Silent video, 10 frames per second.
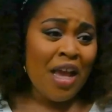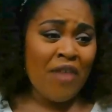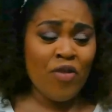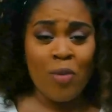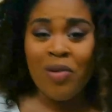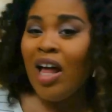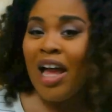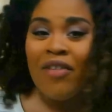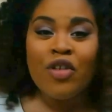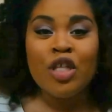if you're
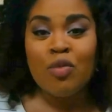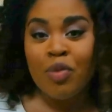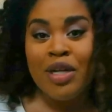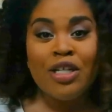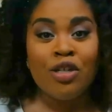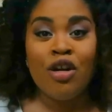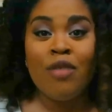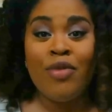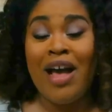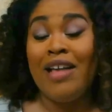applying for the spring
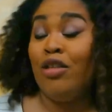term,